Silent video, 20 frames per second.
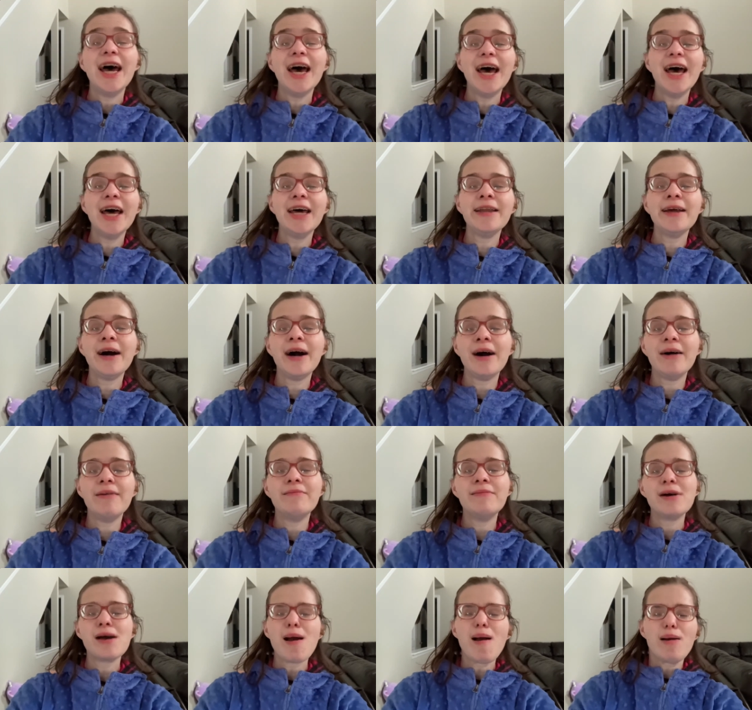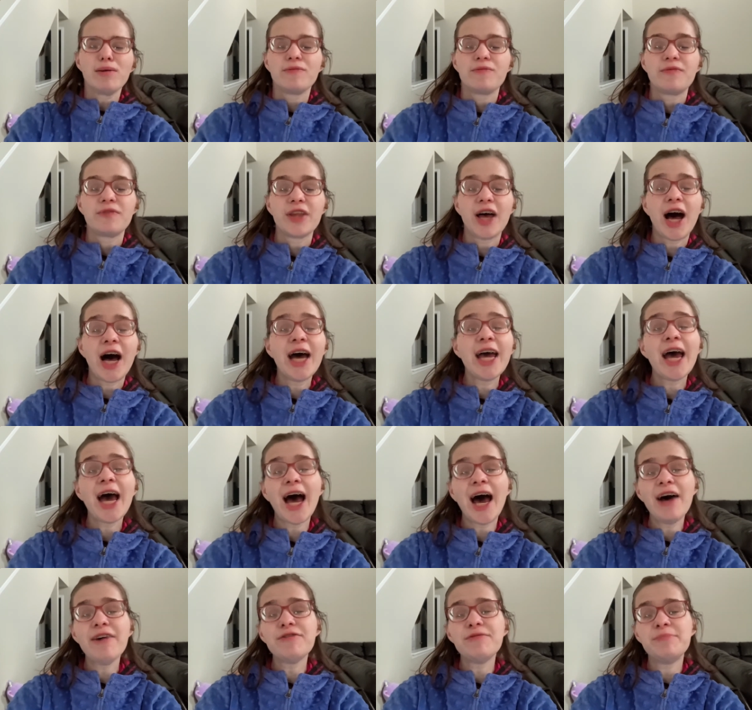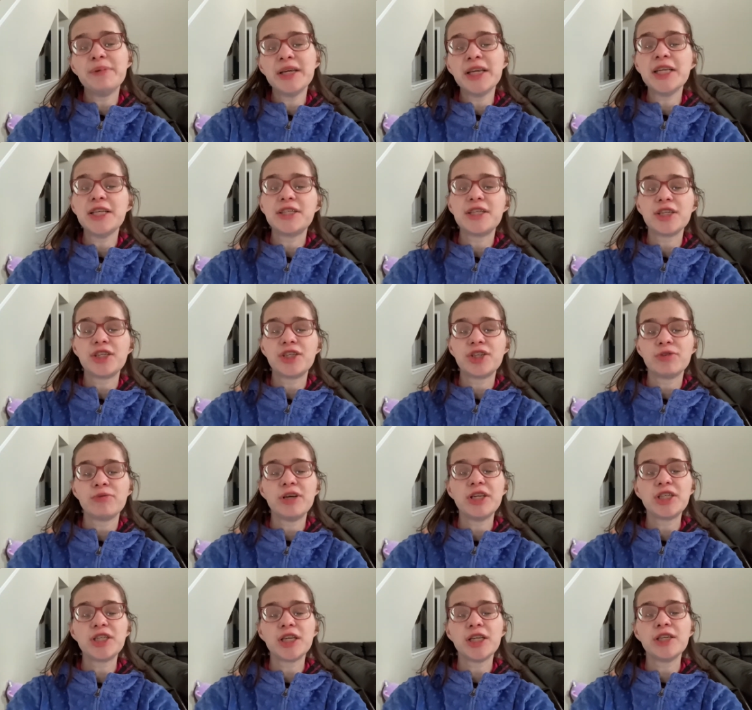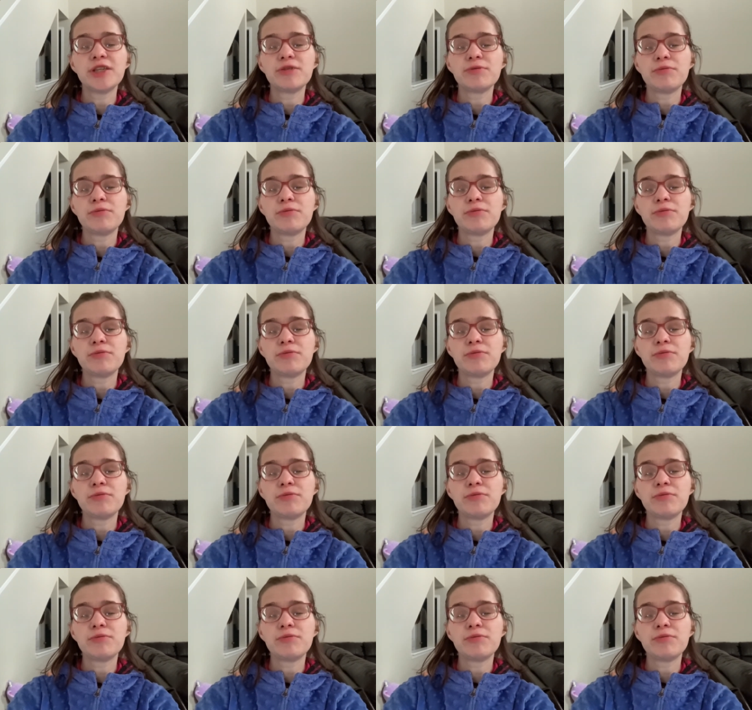And I have been in situations